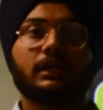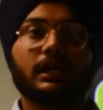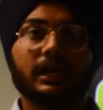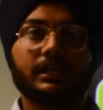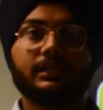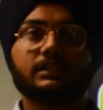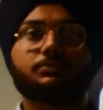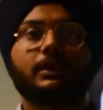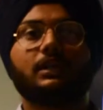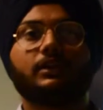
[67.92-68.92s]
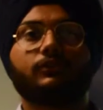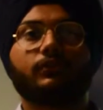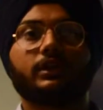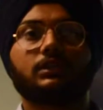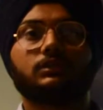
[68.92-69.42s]
Ideas may
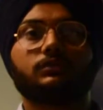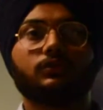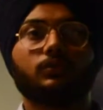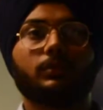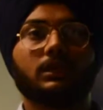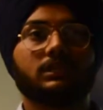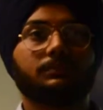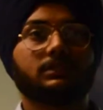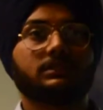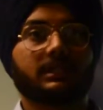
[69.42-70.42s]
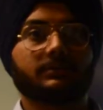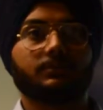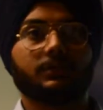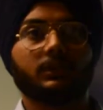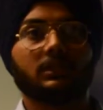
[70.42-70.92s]
iterate through multiple steps
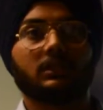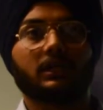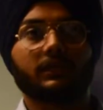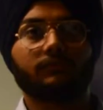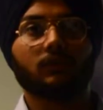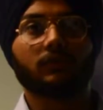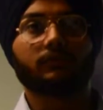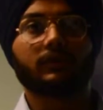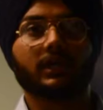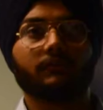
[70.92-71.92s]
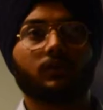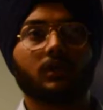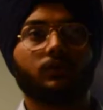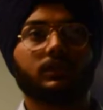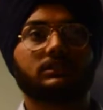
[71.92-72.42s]
between the evolve and
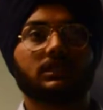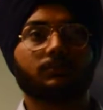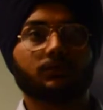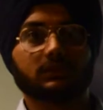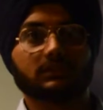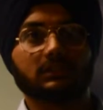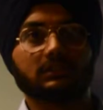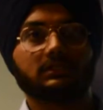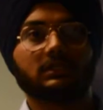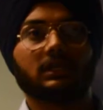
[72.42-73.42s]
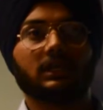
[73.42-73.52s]
evaluate sub-processes